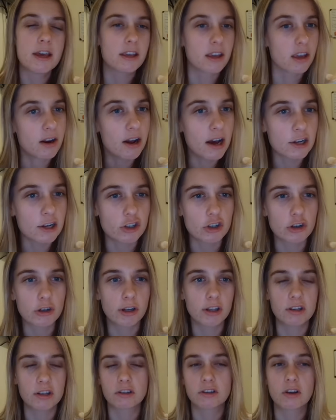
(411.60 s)
United should
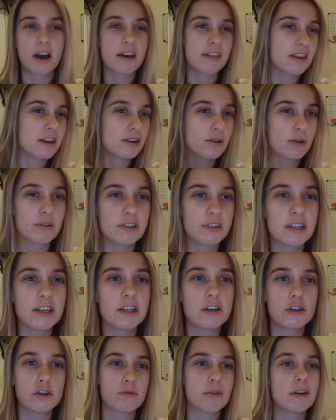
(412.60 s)
look at this guy. Then he got this
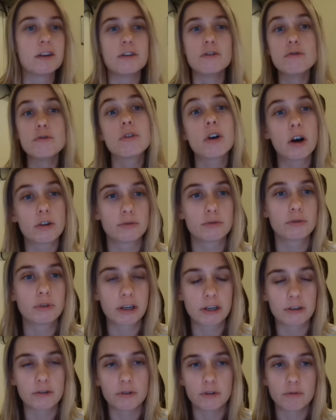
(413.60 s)
injury and Newcastle
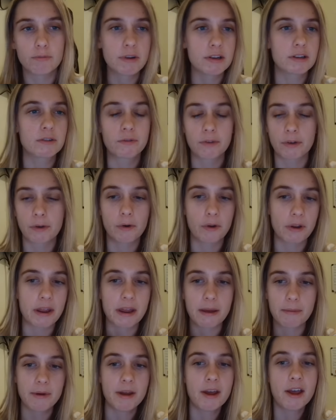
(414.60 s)
kind of took the risk on
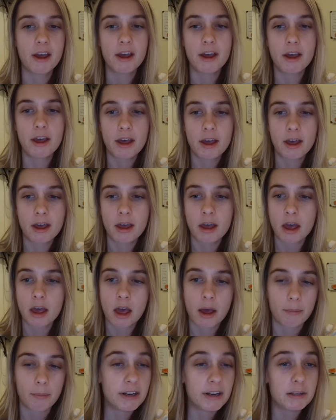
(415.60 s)
him.
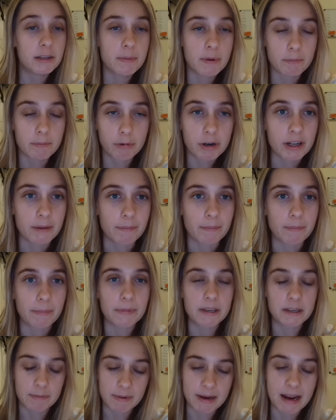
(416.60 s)
But he's been brilliant.
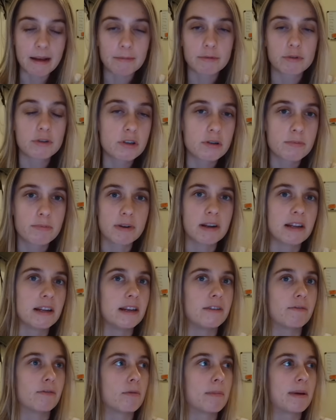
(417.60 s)
He's been absolutely brilliant,
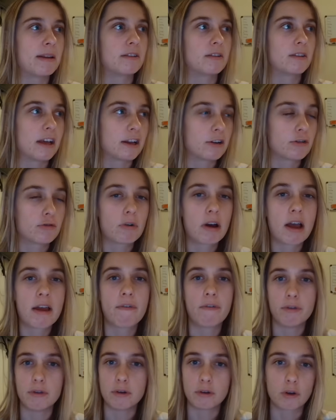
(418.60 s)
Livramento. That
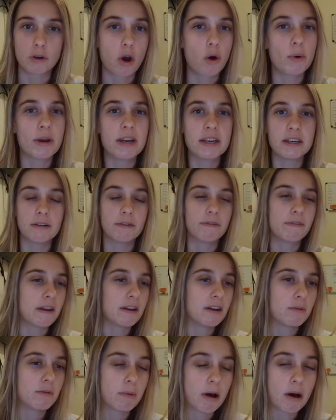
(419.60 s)
drive for the goal, he
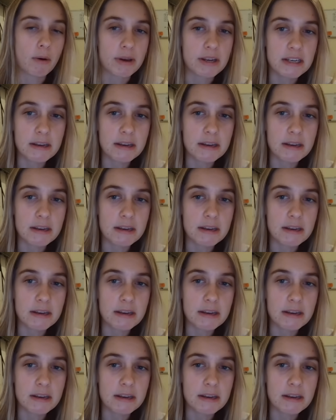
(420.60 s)
defended well. He